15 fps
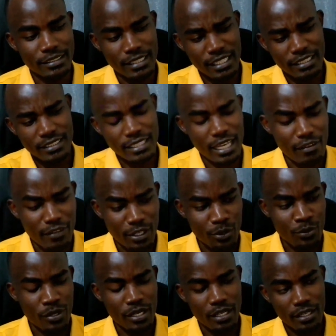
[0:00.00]
Just have a
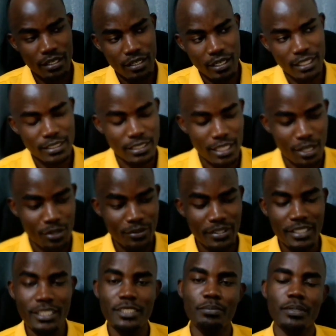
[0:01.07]
look at how
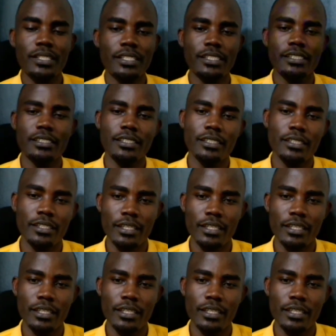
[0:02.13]
the display is.